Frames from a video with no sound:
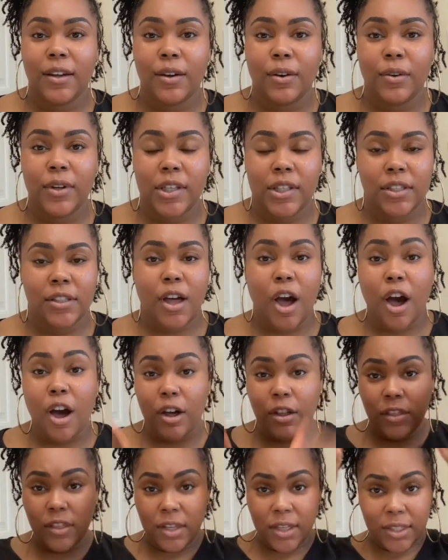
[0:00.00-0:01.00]
is all
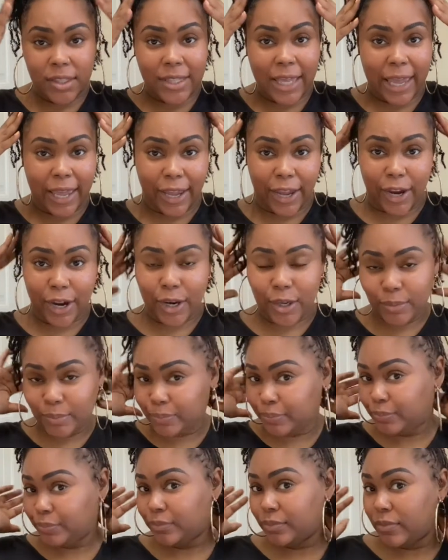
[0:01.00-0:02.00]
things hair.
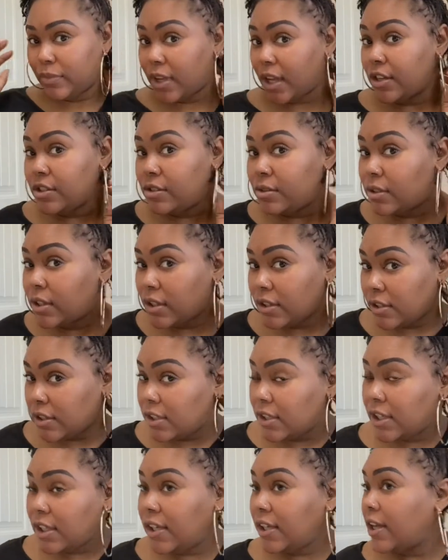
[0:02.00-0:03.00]
As you can
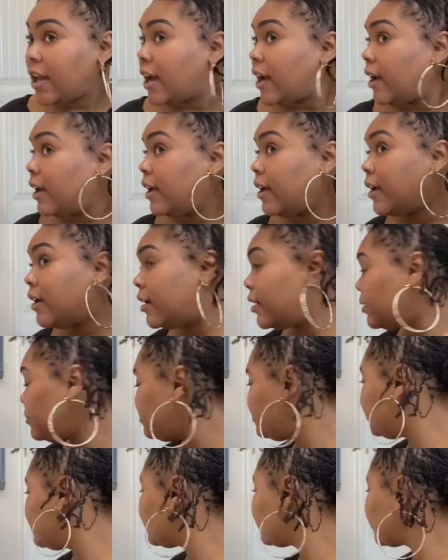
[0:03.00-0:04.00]
see, I
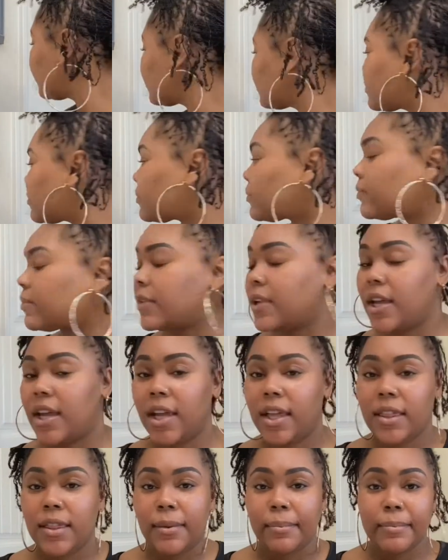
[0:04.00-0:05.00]
am
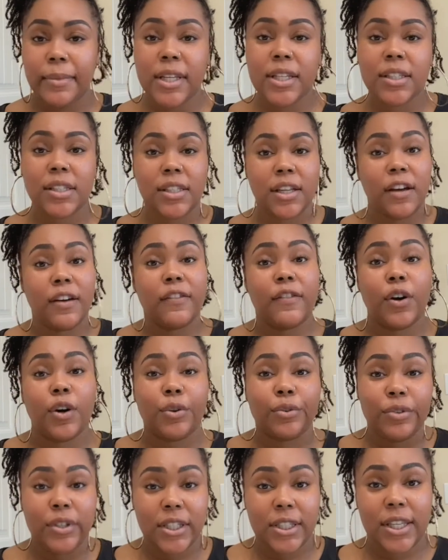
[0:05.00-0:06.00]
in the midst of a
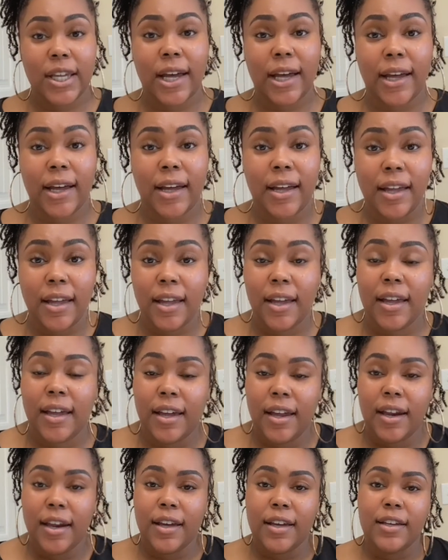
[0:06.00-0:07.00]
retie.
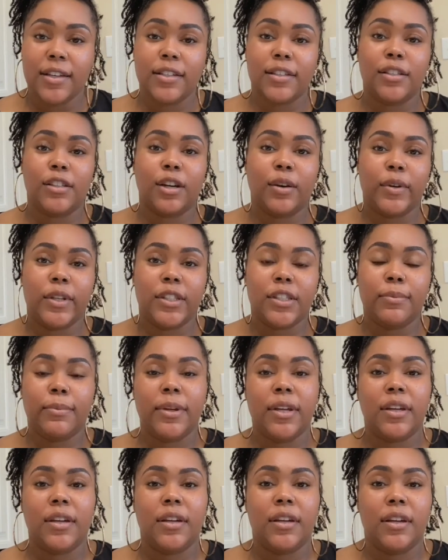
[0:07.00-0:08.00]
So it's
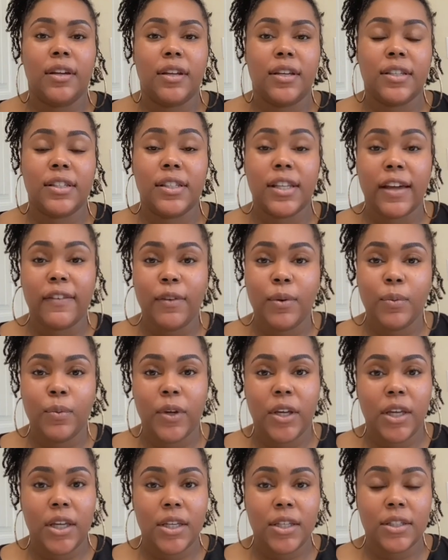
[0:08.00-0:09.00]
been 7
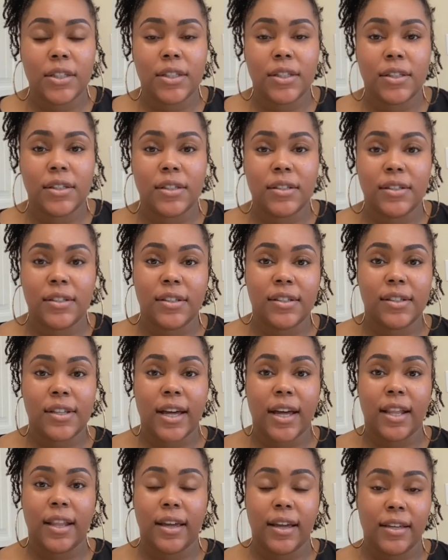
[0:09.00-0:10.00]
weeks since
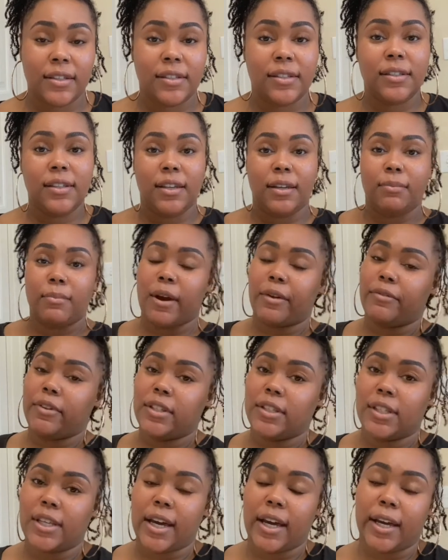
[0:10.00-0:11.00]
I last did my
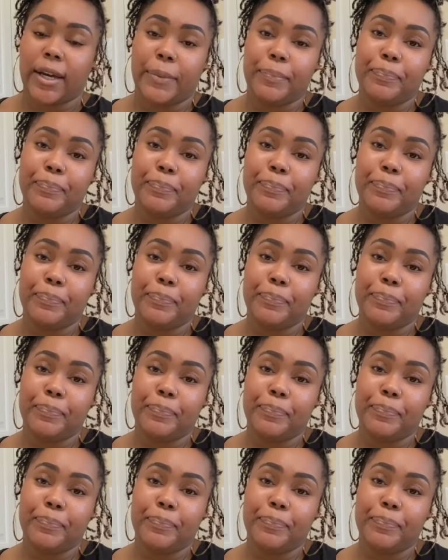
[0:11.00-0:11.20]
retie